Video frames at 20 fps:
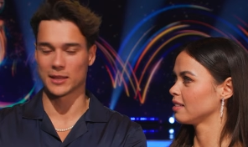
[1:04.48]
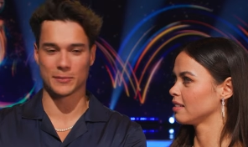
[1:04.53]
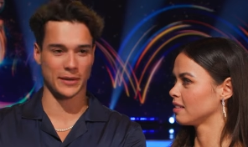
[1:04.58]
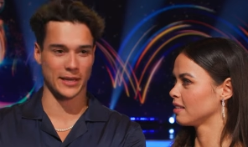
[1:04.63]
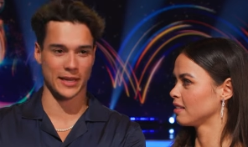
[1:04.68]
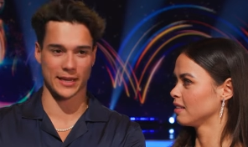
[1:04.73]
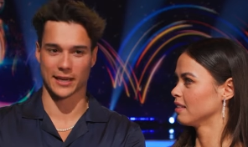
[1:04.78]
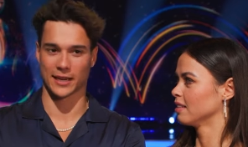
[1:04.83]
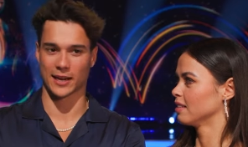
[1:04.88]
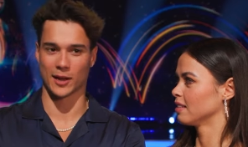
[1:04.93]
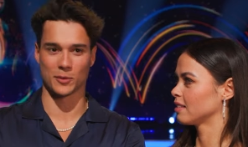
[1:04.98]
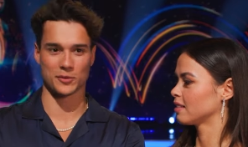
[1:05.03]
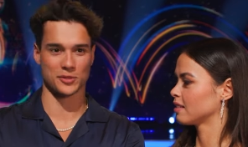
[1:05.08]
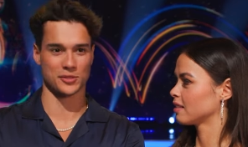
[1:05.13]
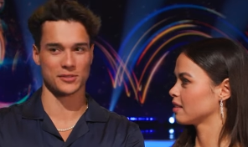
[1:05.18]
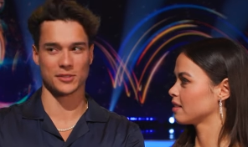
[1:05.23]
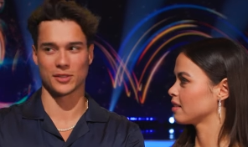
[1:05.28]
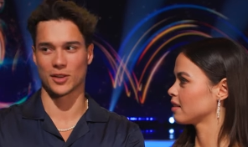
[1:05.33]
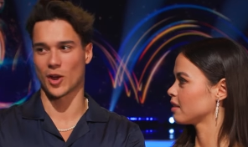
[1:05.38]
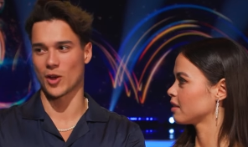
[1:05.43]
Speaker 1: in the beginning, I
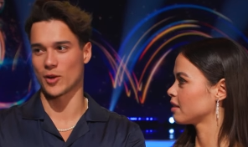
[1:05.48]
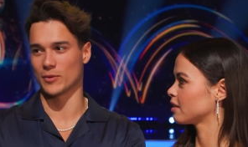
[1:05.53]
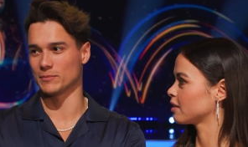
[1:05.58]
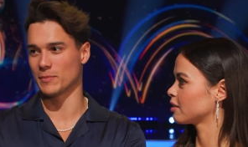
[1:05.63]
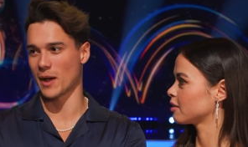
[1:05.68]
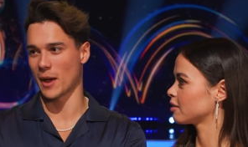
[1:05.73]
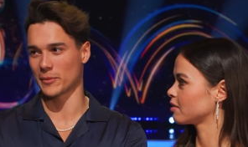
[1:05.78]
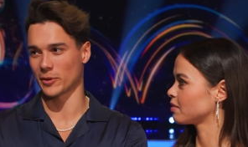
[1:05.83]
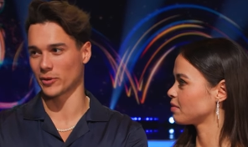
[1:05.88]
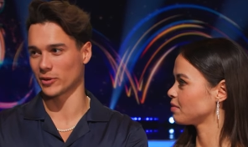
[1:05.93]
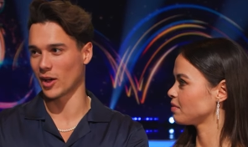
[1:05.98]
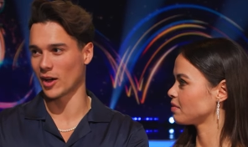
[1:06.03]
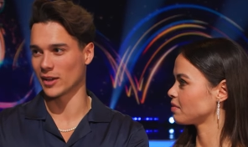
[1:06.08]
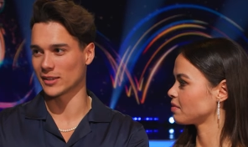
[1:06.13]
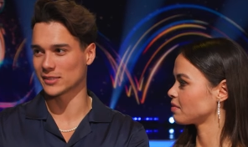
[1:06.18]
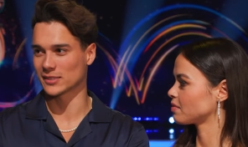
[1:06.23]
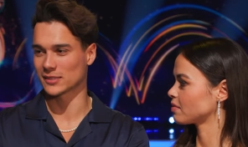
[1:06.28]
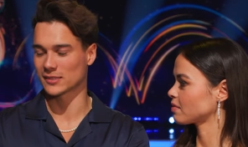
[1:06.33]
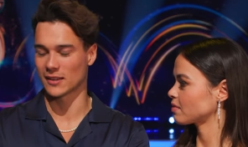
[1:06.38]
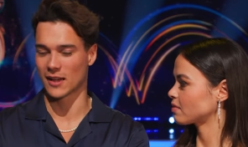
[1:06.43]
was you know Bambi on
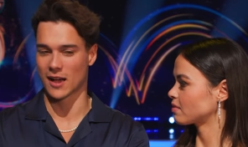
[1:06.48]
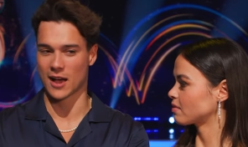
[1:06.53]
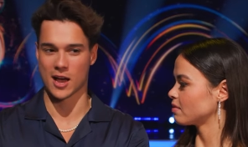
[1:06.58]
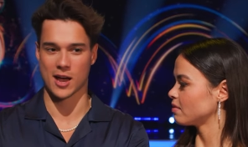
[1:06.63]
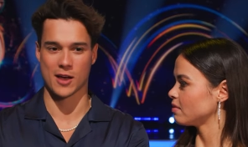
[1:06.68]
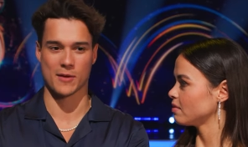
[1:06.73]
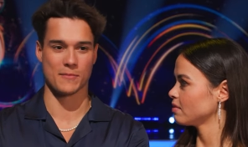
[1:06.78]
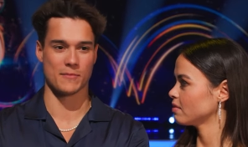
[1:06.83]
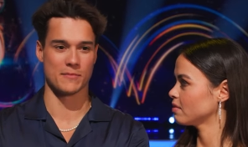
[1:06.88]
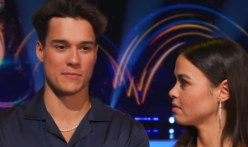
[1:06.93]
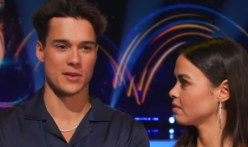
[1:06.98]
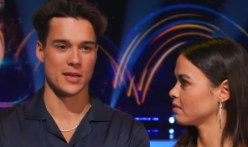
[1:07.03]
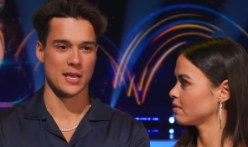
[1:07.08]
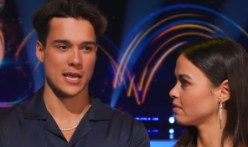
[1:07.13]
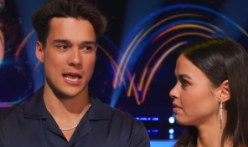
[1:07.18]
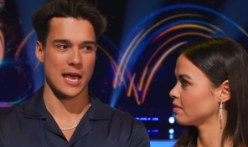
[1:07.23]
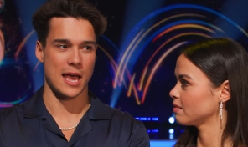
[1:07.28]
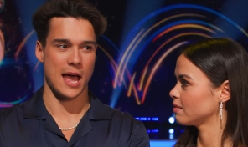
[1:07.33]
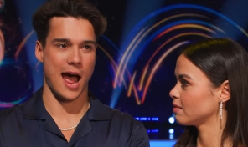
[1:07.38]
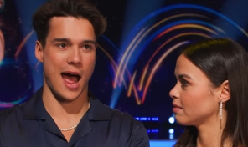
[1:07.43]
ice. Um,
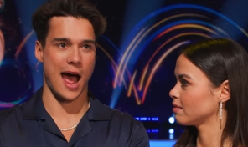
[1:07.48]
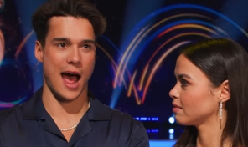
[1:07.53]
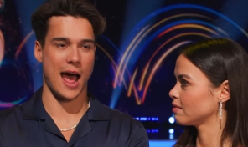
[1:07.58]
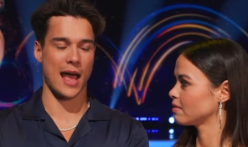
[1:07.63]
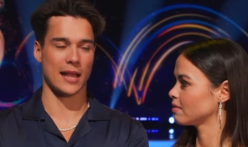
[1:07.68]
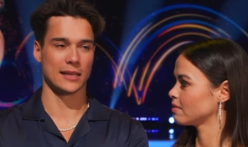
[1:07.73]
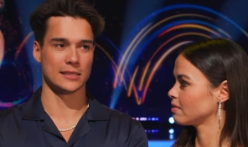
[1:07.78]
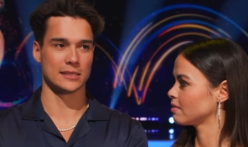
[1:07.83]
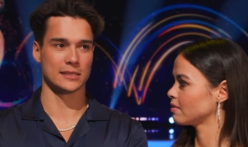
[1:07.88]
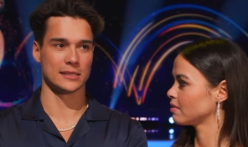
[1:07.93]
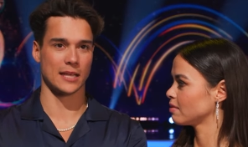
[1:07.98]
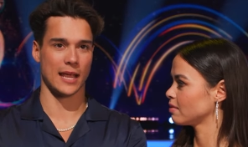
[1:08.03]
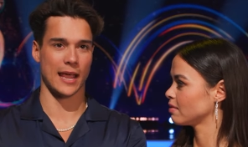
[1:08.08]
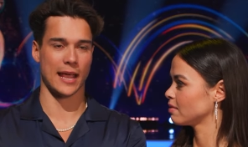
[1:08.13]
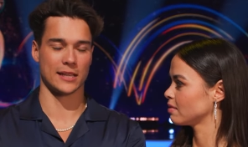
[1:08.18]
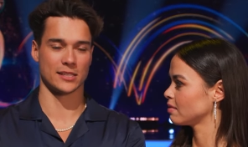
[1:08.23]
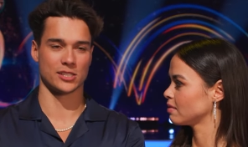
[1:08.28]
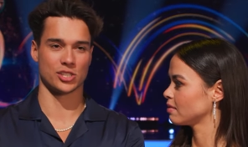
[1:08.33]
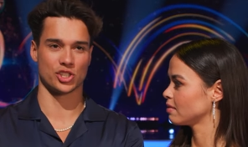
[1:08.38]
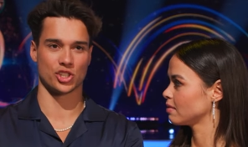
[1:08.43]
and
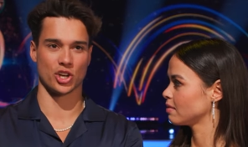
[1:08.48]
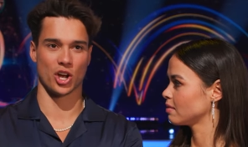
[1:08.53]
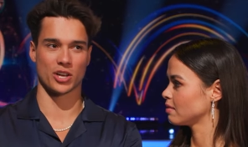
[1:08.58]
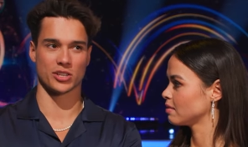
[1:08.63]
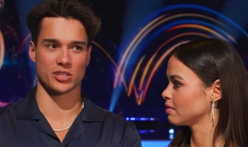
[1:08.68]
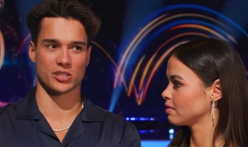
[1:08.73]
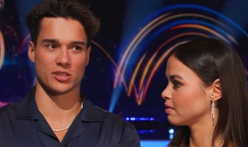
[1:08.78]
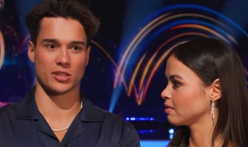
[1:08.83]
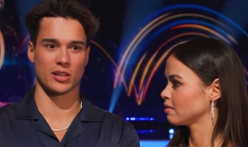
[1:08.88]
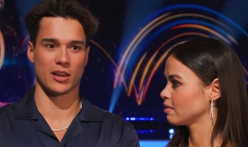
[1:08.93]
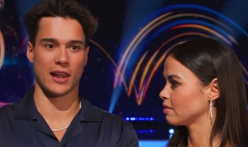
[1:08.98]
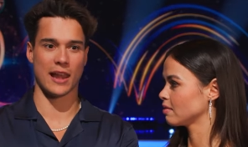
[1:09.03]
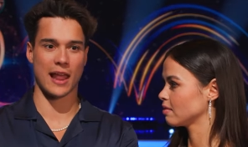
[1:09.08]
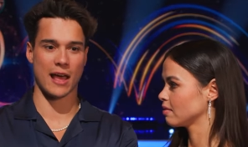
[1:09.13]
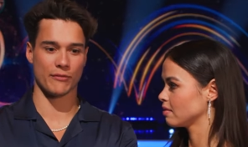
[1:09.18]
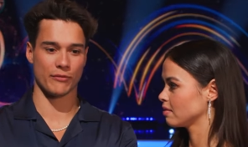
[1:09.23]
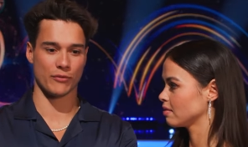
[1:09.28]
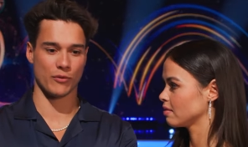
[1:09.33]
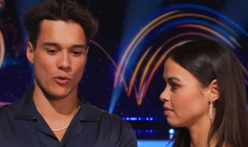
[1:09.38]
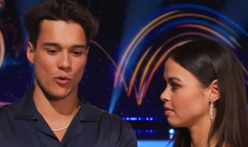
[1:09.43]
it's just the
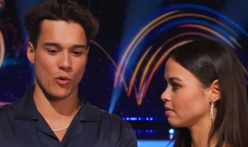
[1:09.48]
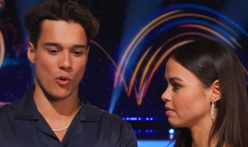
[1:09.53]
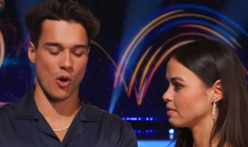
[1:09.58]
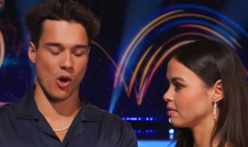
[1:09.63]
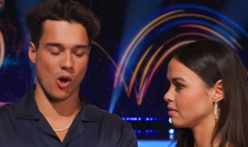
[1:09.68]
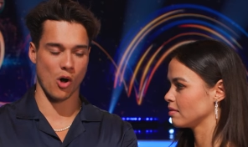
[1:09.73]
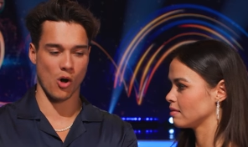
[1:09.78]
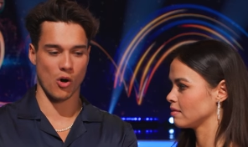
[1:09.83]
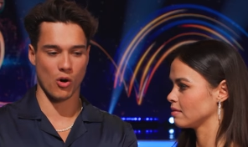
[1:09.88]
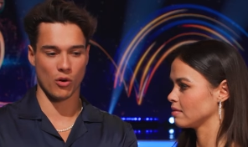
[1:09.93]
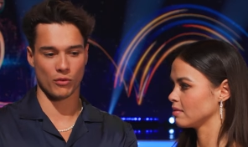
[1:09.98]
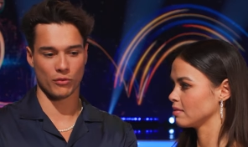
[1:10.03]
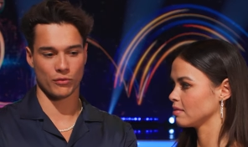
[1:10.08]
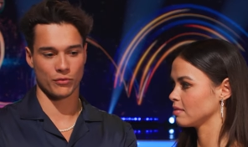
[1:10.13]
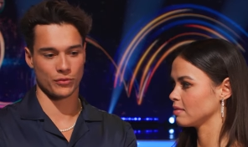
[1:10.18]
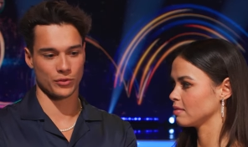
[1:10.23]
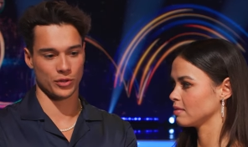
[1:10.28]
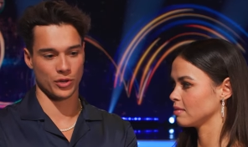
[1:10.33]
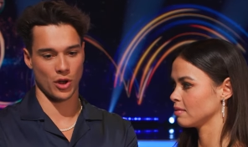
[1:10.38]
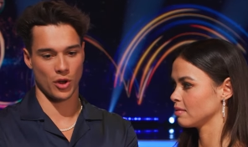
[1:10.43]
level of
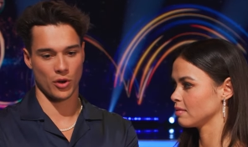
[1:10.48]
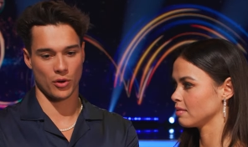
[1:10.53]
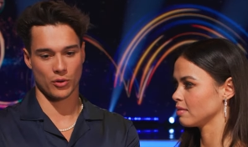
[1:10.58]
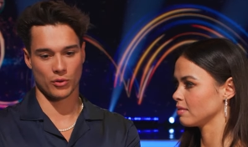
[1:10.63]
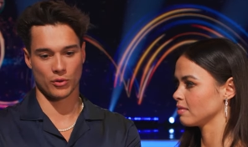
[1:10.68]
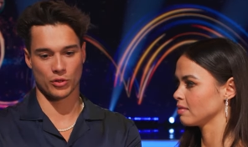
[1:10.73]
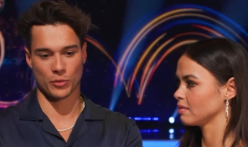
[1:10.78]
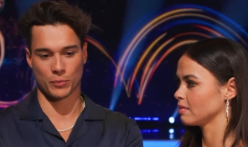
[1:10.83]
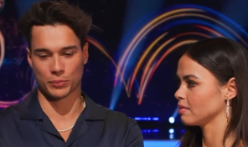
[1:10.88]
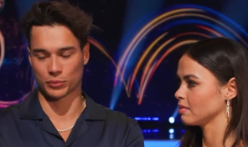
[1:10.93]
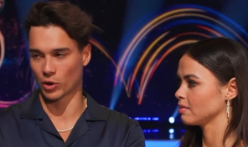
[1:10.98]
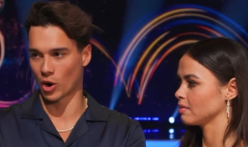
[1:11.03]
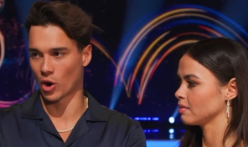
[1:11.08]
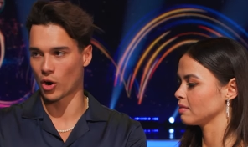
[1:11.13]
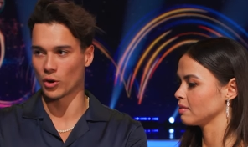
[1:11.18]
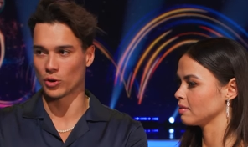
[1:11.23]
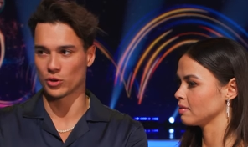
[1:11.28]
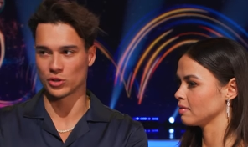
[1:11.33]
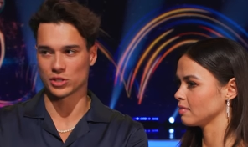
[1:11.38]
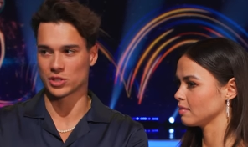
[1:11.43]
you know the
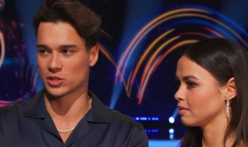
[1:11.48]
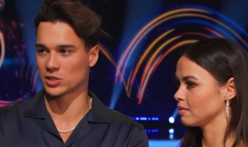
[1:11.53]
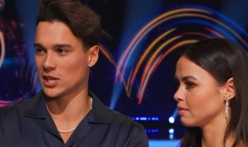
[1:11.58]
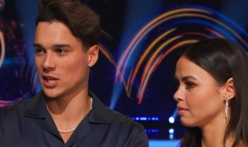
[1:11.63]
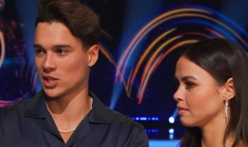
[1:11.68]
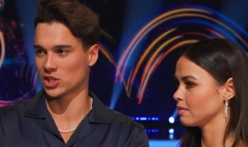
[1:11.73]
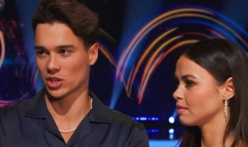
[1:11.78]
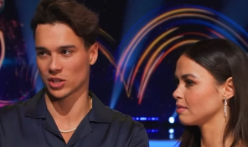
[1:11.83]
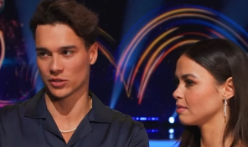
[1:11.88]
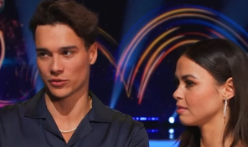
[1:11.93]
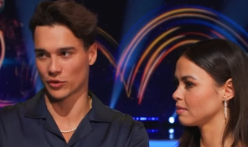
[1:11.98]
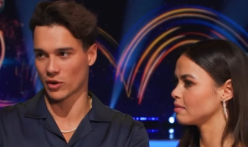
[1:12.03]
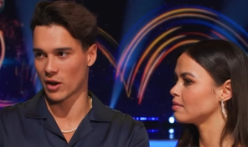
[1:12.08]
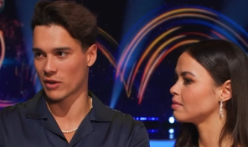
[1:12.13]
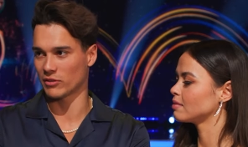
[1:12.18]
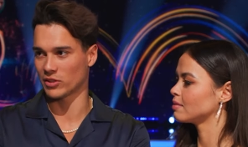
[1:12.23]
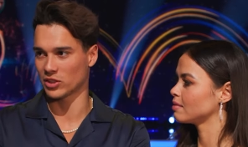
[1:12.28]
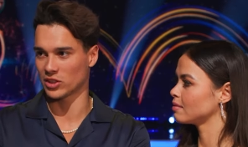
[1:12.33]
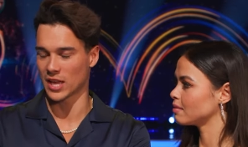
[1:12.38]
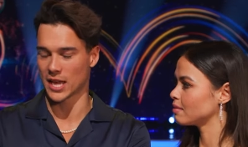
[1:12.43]
pros teaching us through
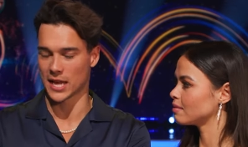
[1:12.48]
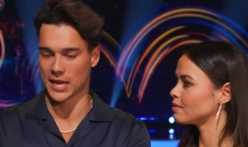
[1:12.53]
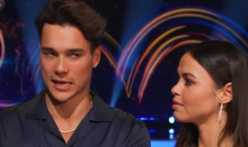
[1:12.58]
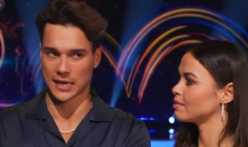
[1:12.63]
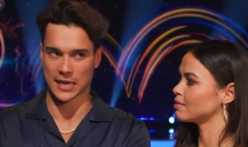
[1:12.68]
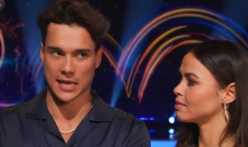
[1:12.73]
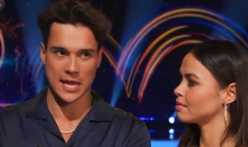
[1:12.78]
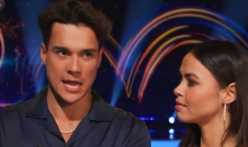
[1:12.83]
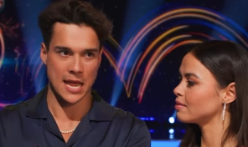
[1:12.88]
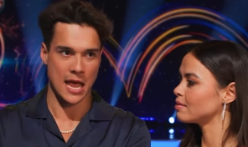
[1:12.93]
everything